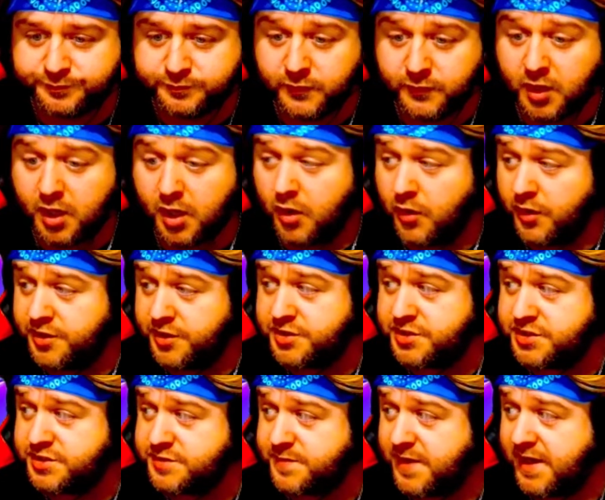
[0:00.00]
Oh, he
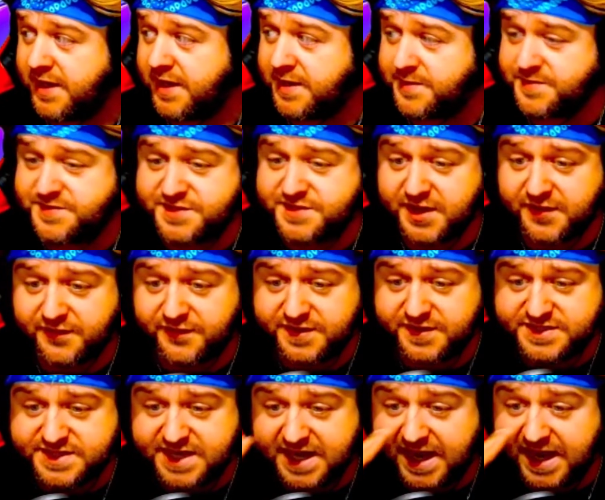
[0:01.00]
just make himself a
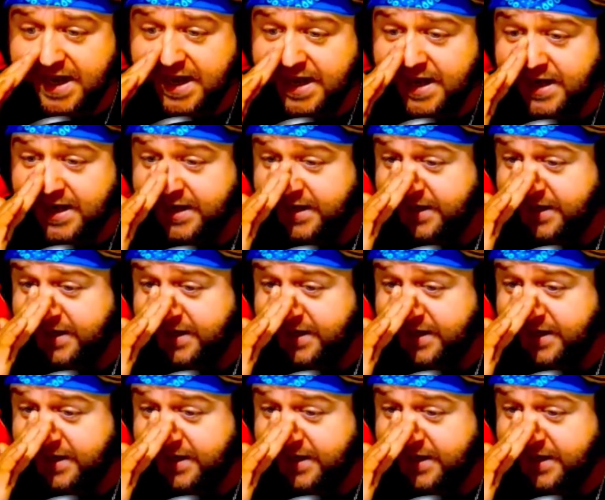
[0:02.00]
tie.